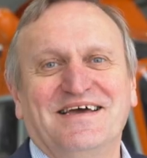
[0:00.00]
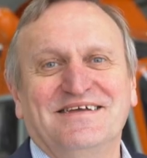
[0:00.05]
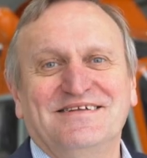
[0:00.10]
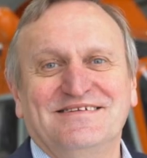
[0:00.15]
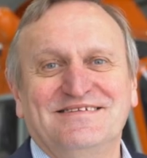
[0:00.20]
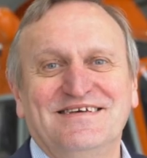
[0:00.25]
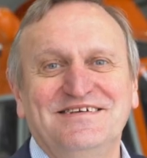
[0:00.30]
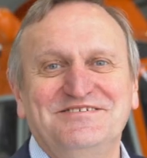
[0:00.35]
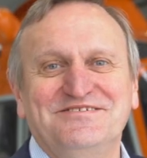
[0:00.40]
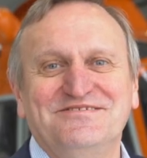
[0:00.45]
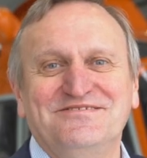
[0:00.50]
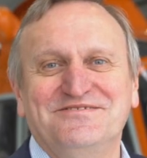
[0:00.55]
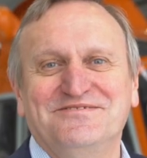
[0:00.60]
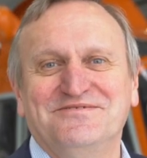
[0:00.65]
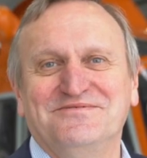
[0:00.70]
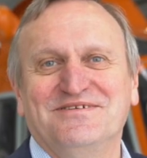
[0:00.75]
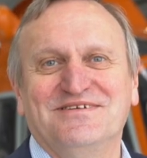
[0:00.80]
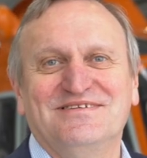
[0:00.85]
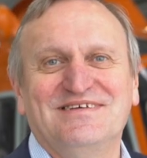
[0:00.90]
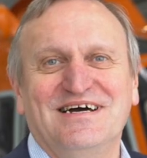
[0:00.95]
In addition to
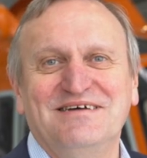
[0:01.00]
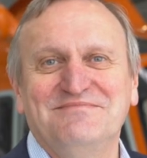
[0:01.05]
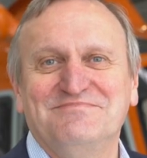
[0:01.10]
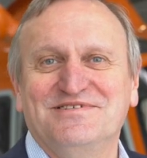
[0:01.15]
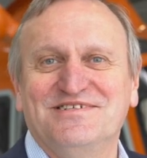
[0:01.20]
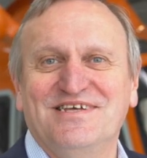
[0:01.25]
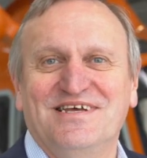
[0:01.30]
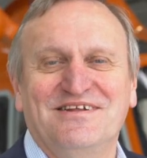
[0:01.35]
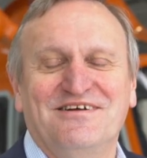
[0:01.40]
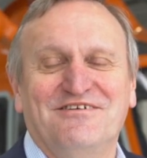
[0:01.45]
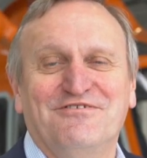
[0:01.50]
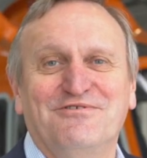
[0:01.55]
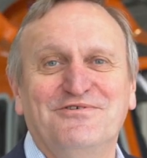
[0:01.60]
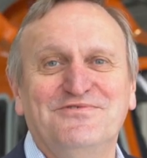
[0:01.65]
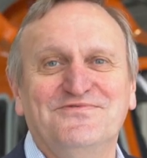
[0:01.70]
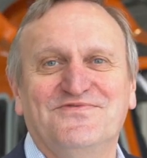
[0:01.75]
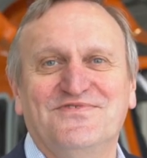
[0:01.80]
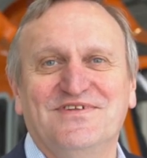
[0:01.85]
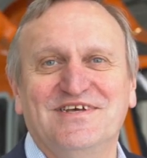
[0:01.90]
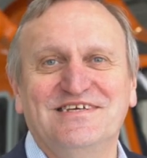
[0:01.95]
the types in our own
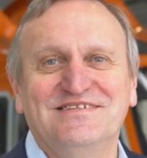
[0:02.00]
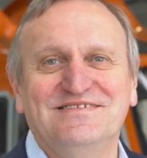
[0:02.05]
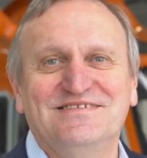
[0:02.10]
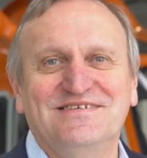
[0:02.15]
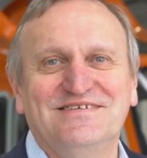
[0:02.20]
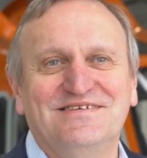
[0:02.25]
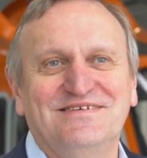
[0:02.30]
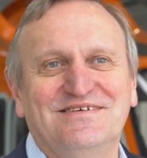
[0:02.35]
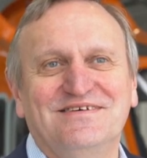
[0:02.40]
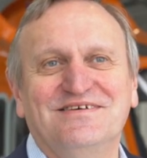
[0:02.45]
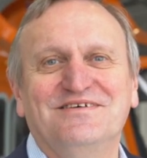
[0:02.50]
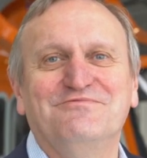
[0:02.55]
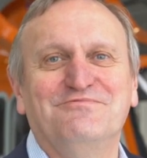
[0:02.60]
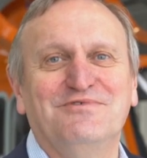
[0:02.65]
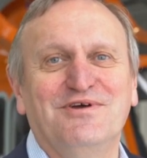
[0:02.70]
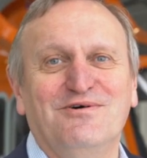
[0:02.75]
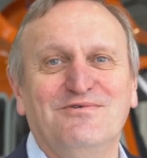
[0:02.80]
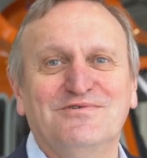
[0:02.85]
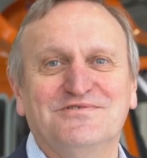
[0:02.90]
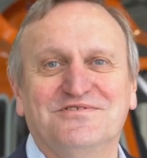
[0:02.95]
fleet, we
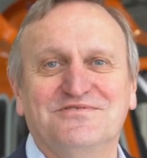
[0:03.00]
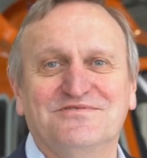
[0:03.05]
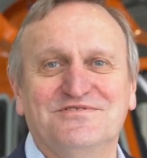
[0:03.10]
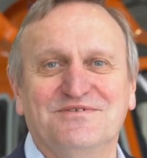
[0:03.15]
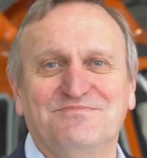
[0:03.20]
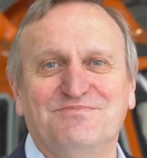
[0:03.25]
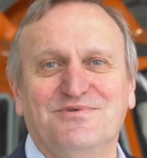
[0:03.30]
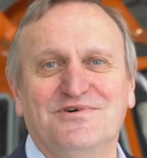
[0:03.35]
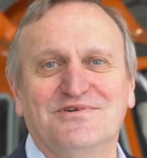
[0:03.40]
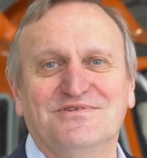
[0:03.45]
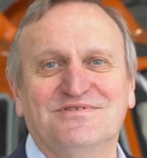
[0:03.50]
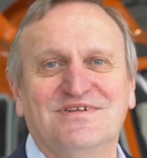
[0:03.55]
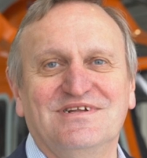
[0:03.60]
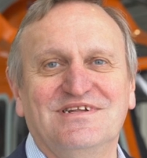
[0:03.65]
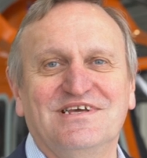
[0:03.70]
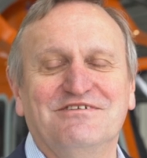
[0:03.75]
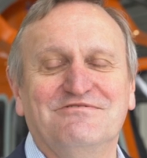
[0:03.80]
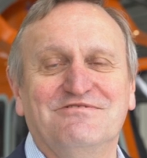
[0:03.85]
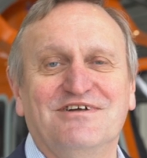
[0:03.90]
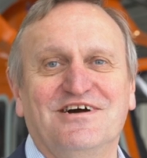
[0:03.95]
also support the
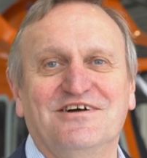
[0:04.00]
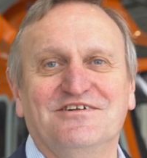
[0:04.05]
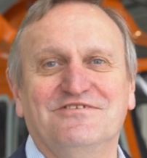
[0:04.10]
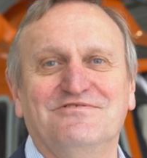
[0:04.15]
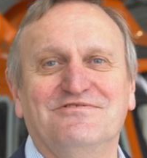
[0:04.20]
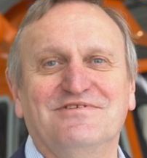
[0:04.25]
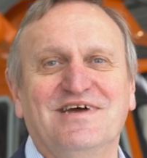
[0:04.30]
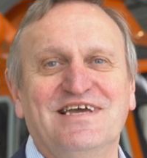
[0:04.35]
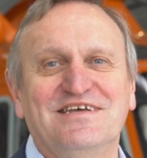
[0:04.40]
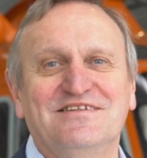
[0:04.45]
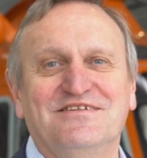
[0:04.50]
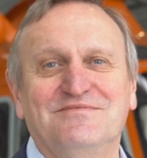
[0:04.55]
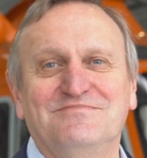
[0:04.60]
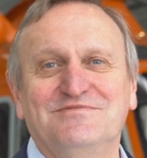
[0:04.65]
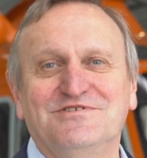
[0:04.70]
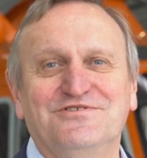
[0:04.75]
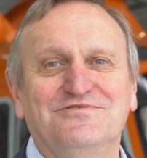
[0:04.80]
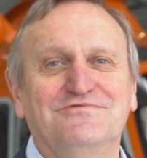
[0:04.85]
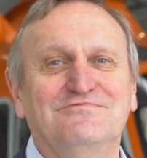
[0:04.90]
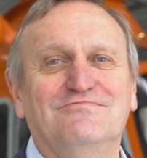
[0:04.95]
Leonardo
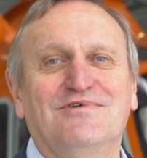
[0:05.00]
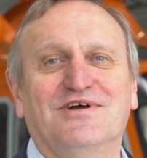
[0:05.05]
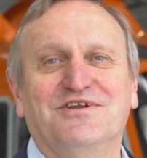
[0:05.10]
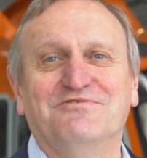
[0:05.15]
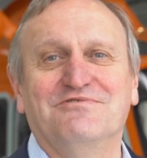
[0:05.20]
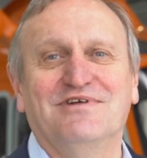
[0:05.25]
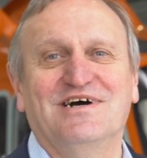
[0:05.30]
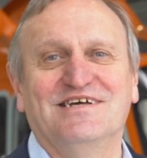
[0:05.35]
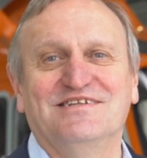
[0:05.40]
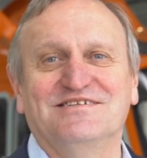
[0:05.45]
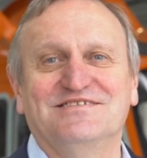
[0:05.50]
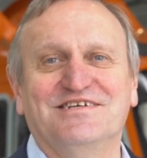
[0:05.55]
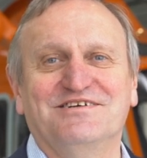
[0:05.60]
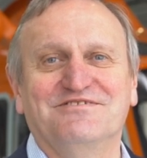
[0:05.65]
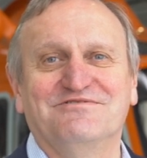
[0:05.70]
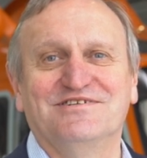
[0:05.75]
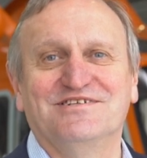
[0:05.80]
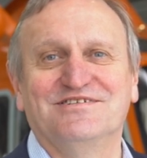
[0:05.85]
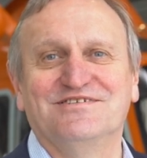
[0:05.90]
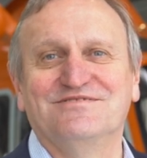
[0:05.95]
AW109
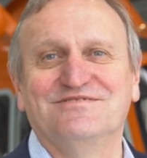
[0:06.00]
series.